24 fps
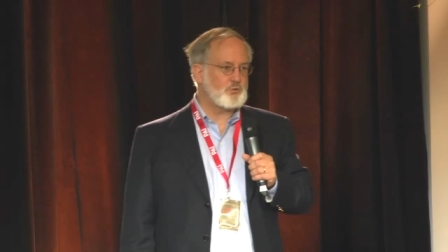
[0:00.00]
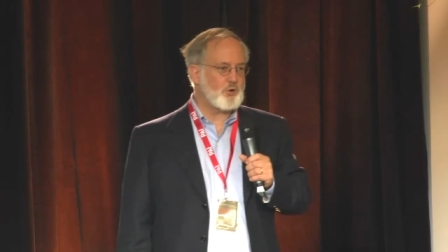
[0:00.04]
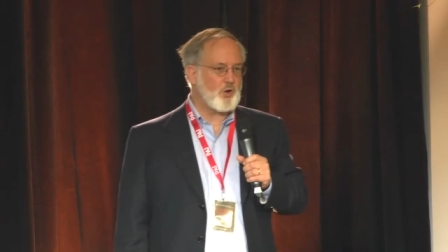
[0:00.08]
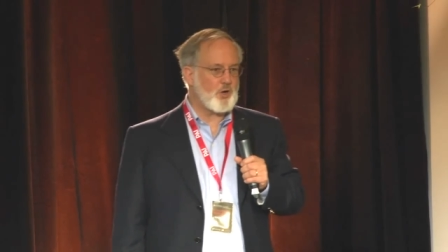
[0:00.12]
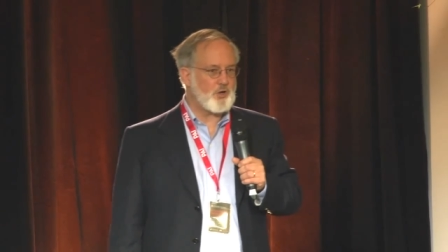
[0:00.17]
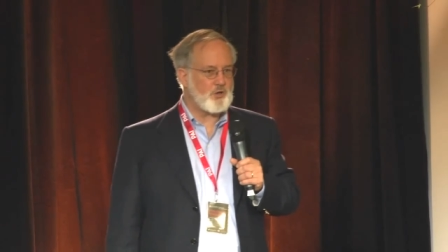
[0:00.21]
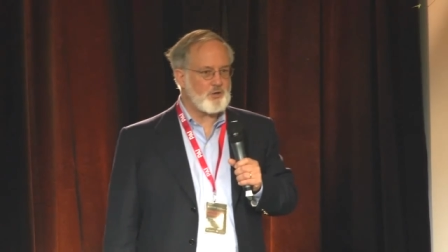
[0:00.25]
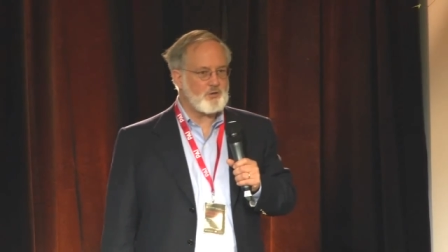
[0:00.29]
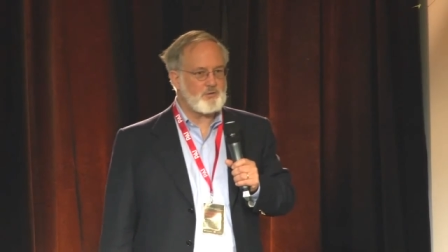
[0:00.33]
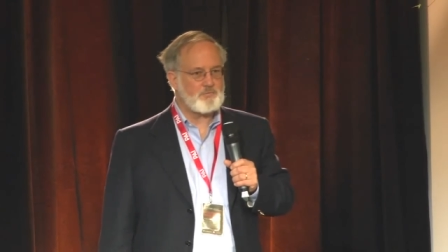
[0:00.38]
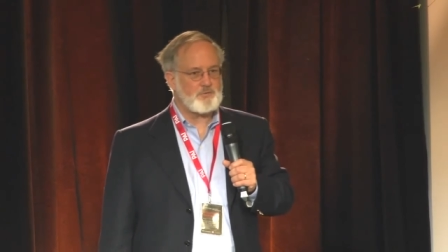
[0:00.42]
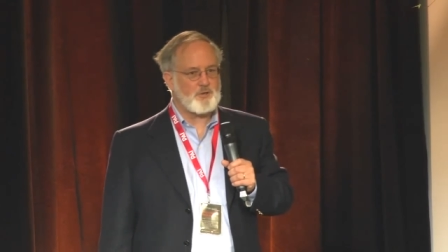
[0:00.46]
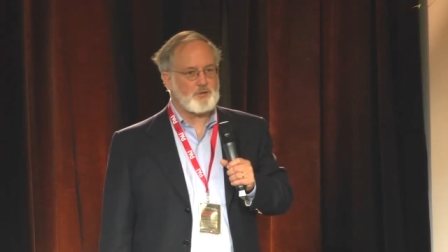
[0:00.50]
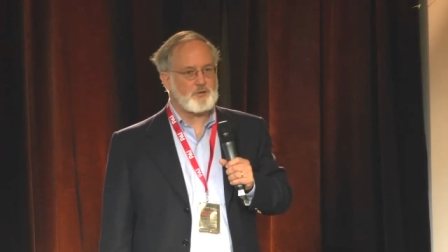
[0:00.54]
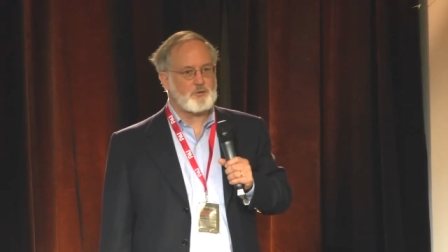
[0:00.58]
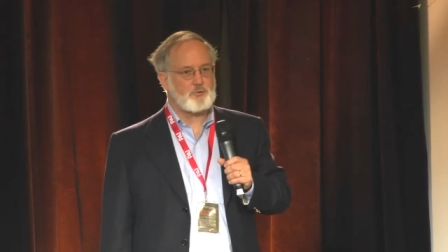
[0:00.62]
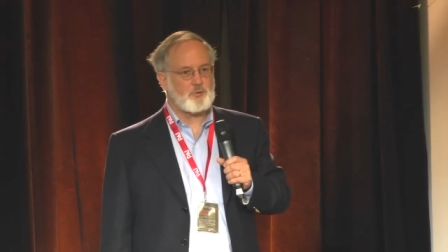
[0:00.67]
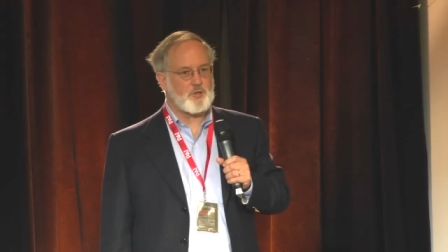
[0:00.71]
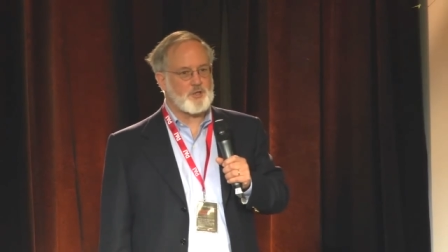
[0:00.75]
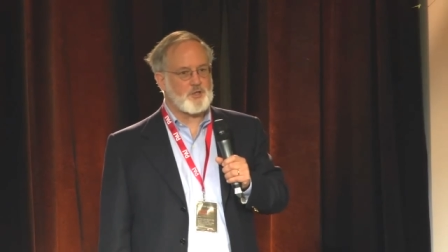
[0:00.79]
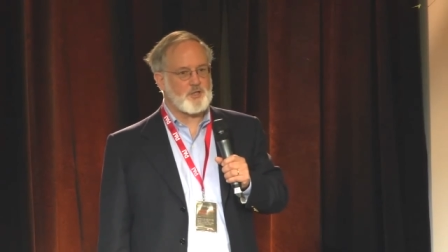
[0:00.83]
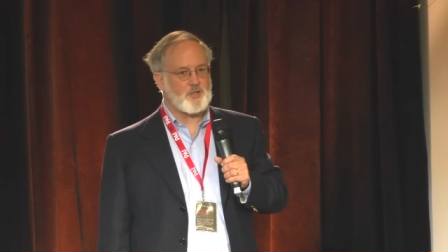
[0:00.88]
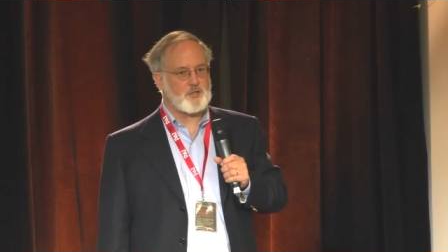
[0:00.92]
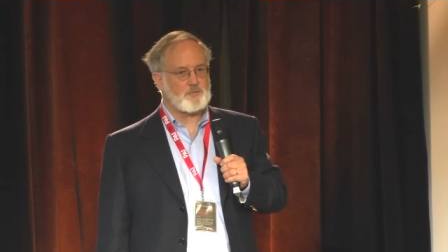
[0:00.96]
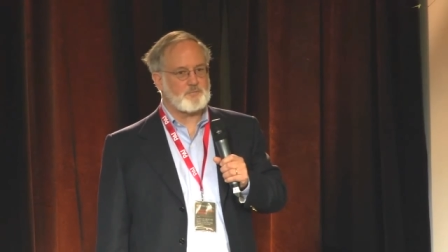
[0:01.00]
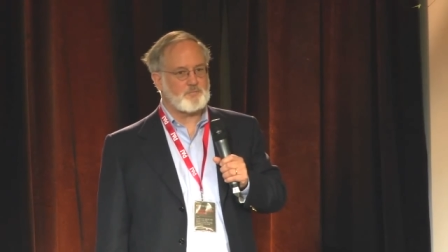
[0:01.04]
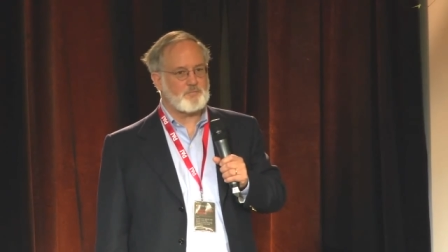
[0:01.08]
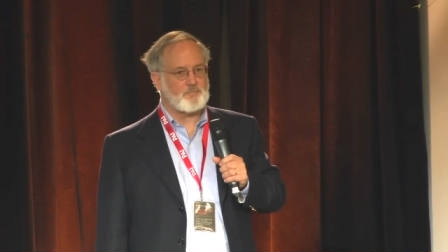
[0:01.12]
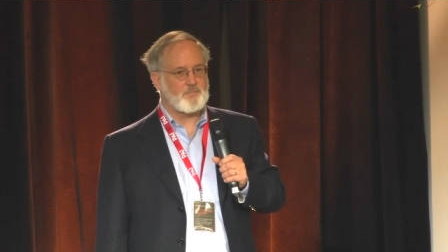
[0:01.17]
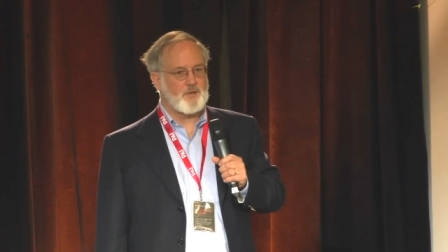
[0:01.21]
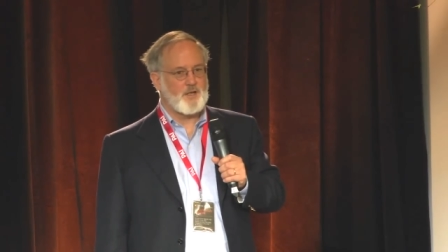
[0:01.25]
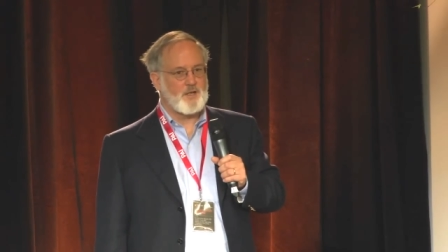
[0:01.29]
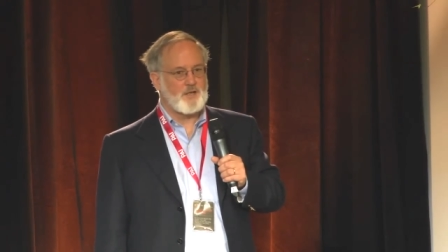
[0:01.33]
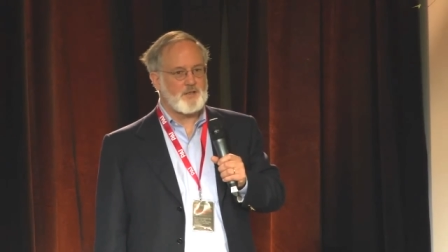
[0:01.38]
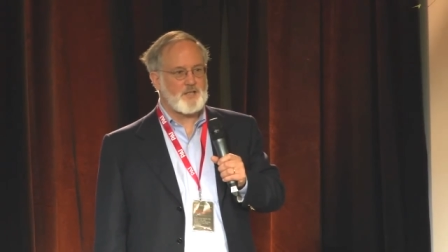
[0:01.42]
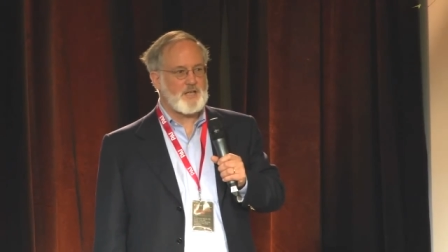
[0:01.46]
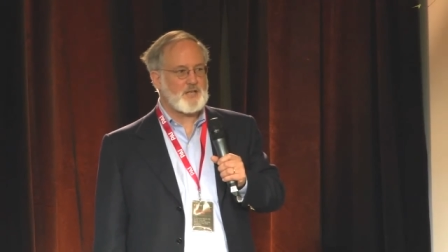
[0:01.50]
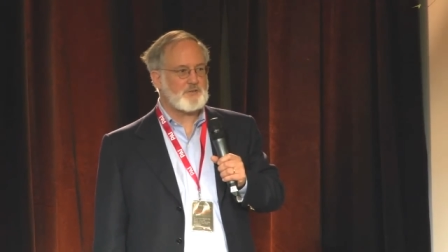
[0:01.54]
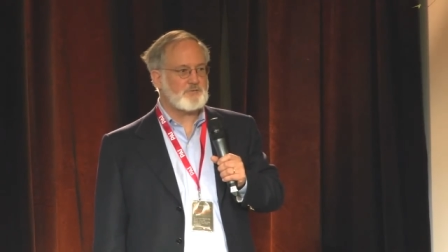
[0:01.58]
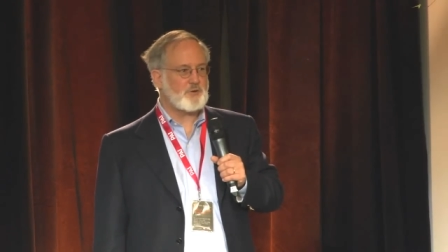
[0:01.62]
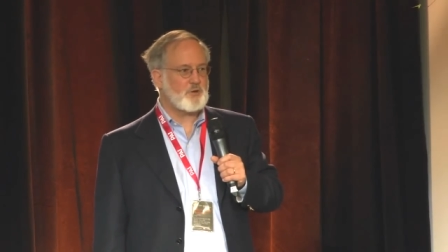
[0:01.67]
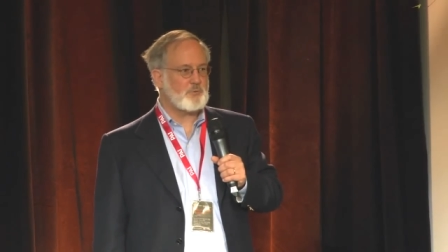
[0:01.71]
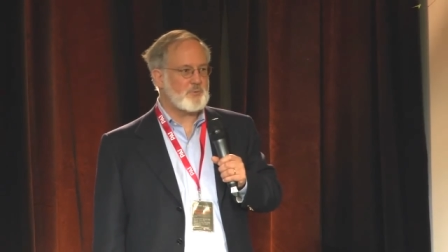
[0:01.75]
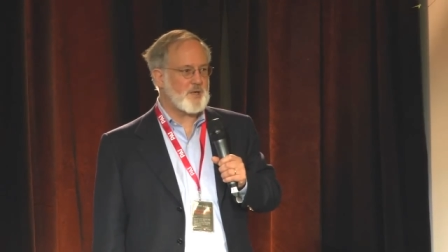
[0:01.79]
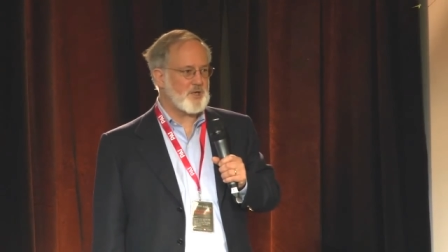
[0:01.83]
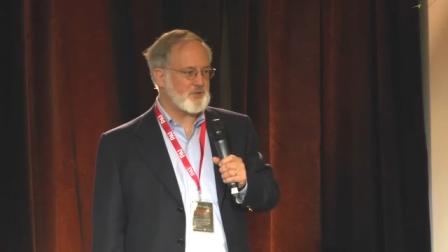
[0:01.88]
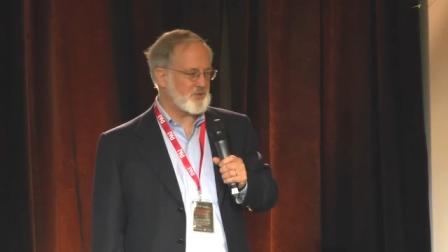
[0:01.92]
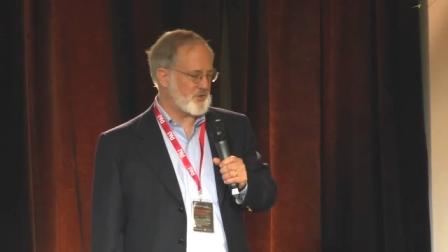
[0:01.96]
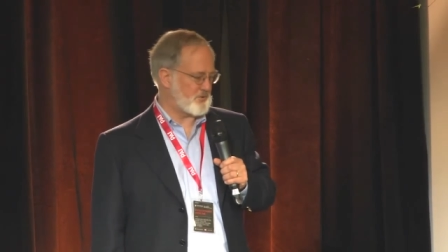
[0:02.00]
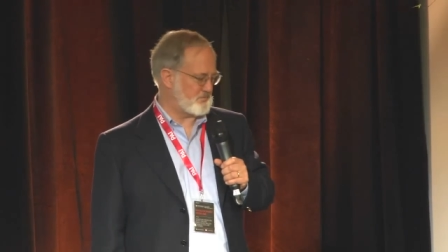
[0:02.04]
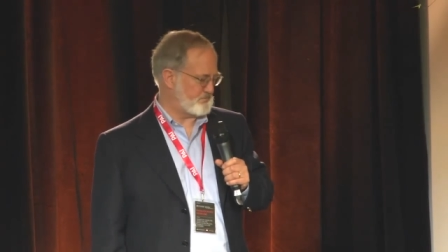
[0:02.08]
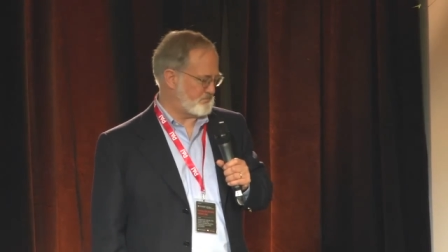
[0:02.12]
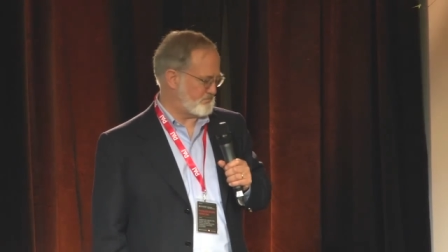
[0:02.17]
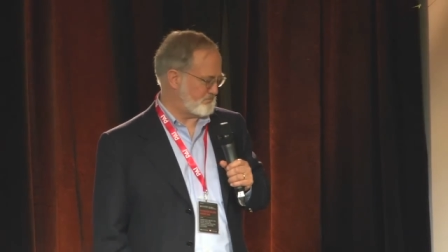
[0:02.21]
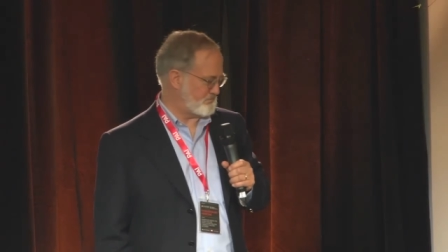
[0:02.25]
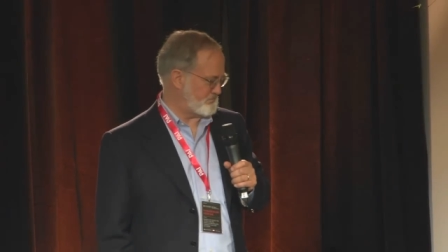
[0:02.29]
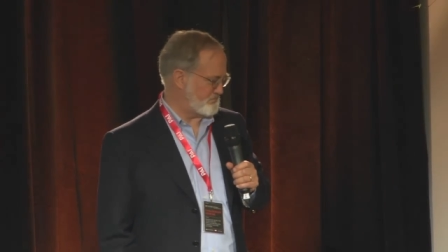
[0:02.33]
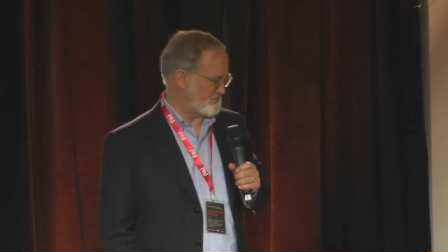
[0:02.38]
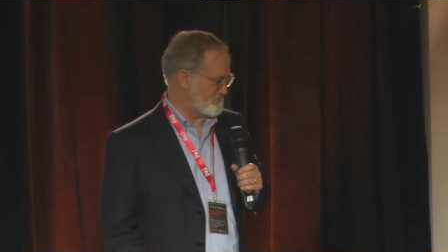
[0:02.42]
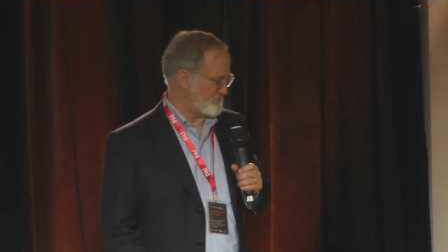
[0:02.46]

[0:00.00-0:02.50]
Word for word: broader very quickly. Thanks very much.